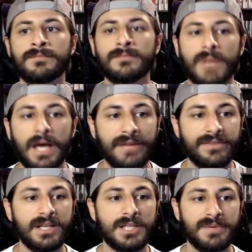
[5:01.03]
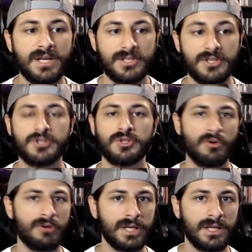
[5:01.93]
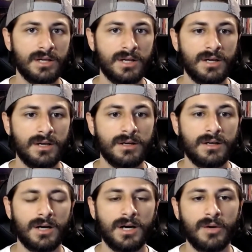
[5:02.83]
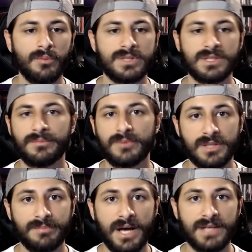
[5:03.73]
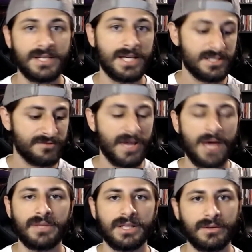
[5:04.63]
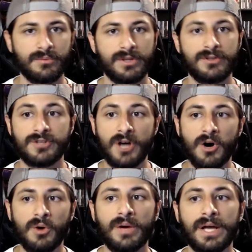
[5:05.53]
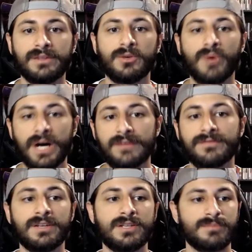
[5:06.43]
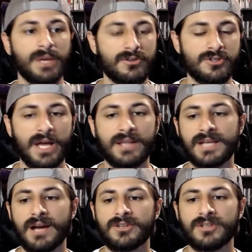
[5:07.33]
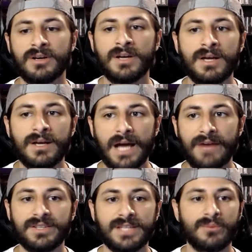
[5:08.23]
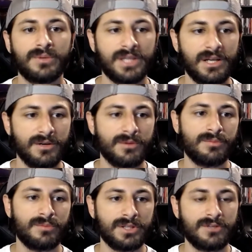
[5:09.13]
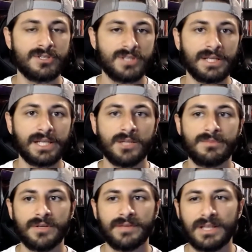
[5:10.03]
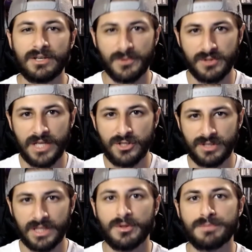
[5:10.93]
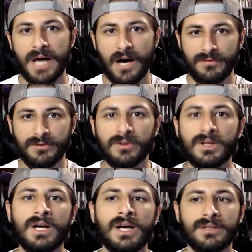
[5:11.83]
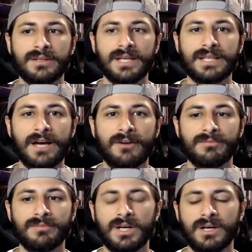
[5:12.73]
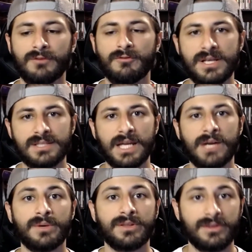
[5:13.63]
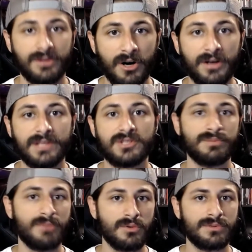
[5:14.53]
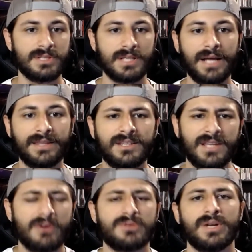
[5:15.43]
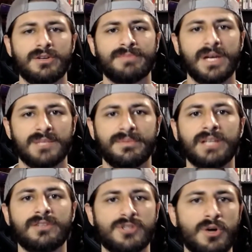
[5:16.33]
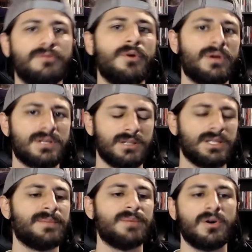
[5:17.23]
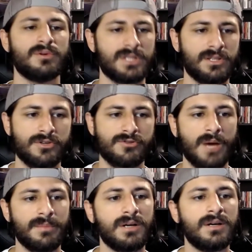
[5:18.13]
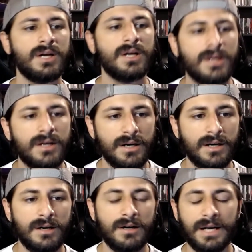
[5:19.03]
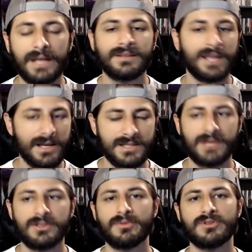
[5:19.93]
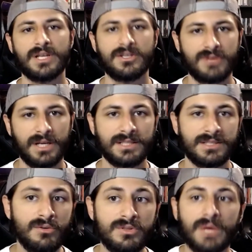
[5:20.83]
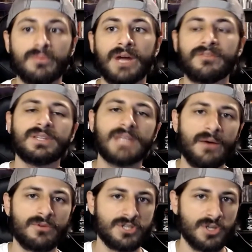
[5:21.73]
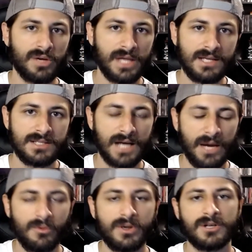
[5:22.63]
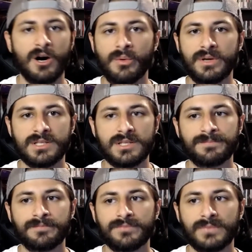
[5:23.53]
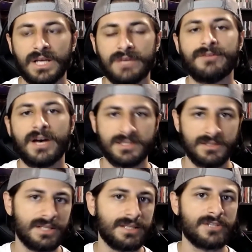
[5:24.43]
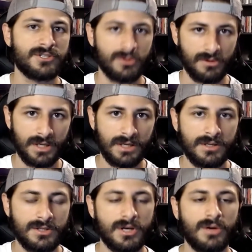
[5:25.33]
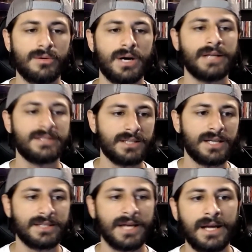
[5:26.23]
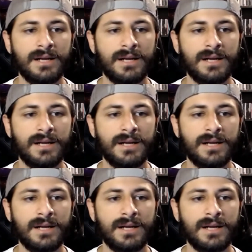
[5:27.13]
And I think it's because his story was the best. His family, like with Zoe and the wife and Michael Shannon's character, everything with their son that killed himself. I think that was the most interesting, the most powerful, the thing that resonated with the audience the most. And I think that was what it was meant to be. Like, the show focused on them the most and their trauma. And like I said, it was most interesting. And it was like, whenever that was showcased, I was always invested in that story. So I did like that.